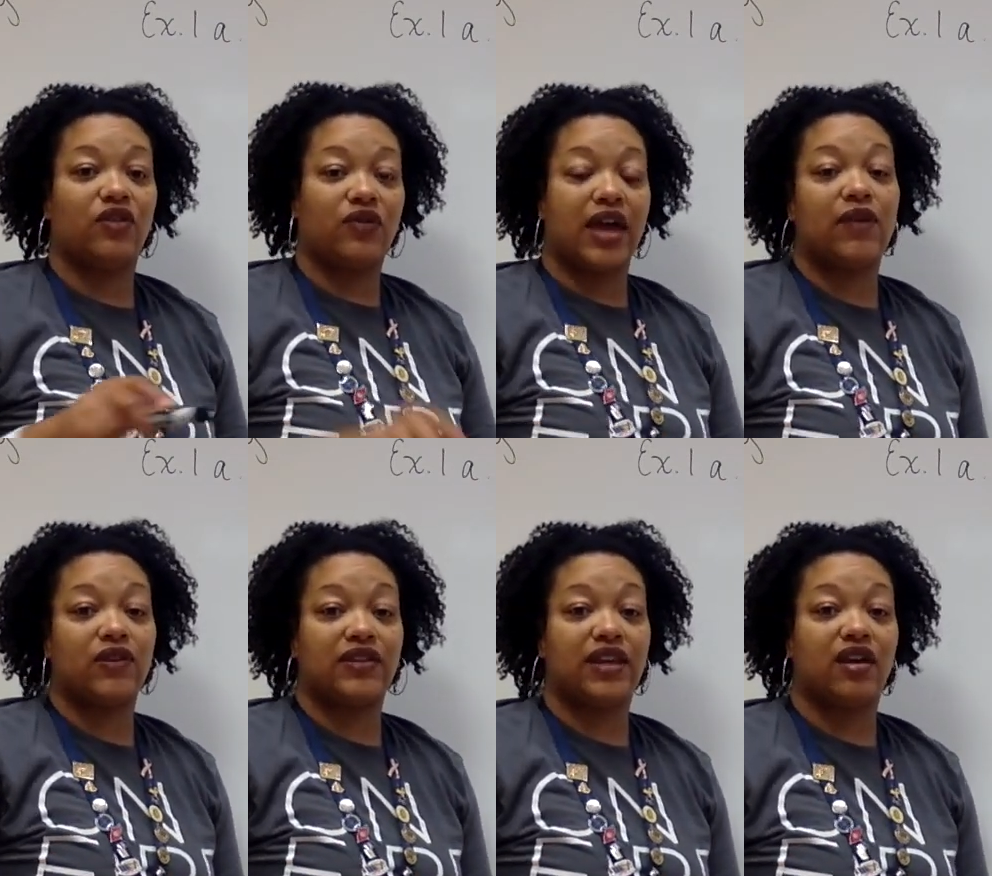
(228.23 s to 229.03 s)
you've got
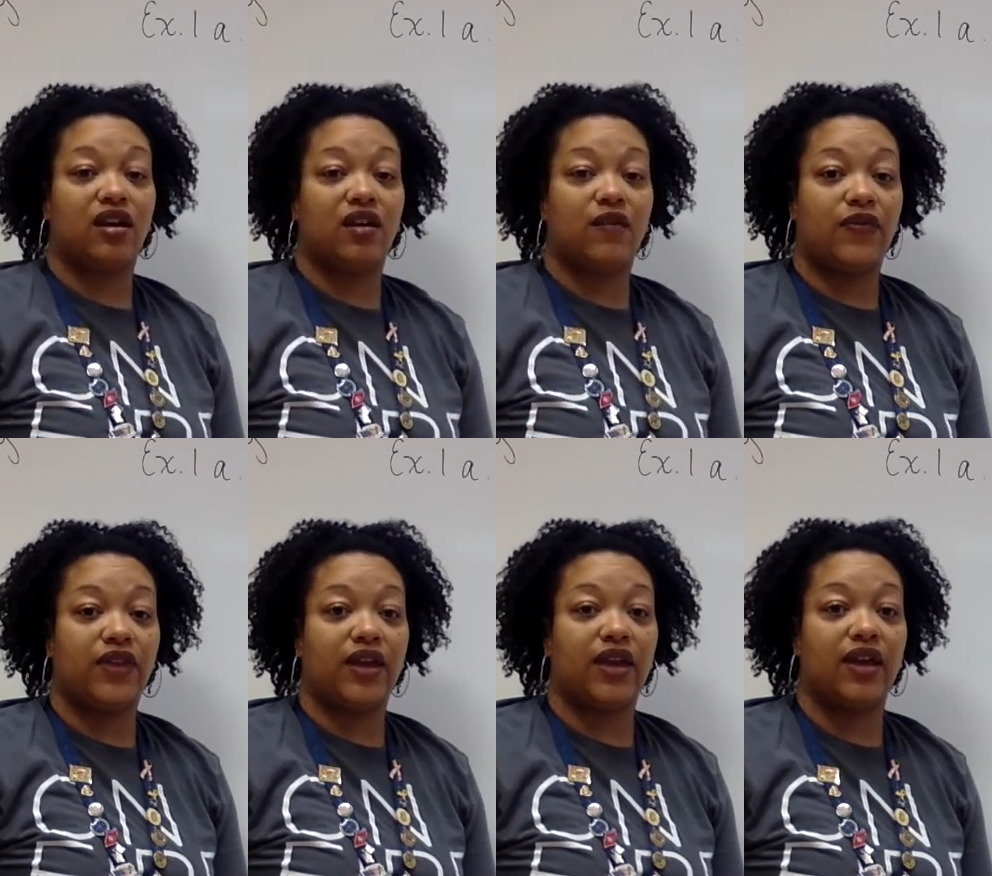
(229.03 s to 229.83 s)
everything on
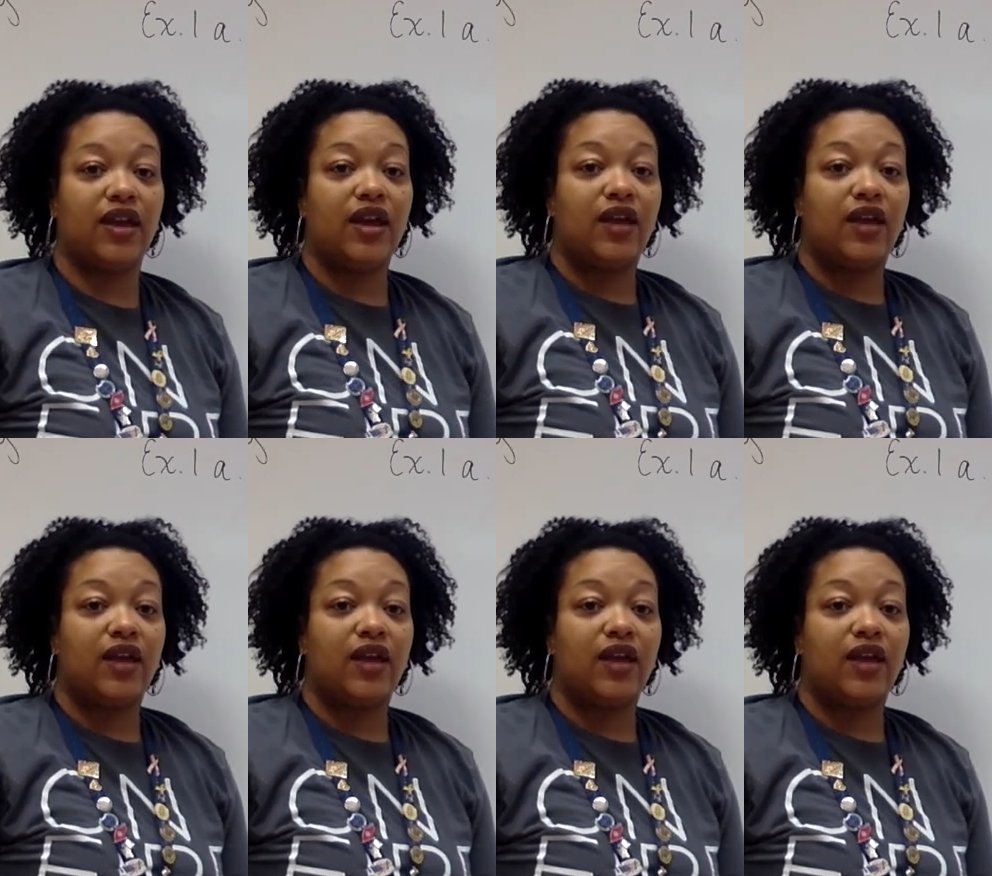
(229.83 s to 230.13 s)
the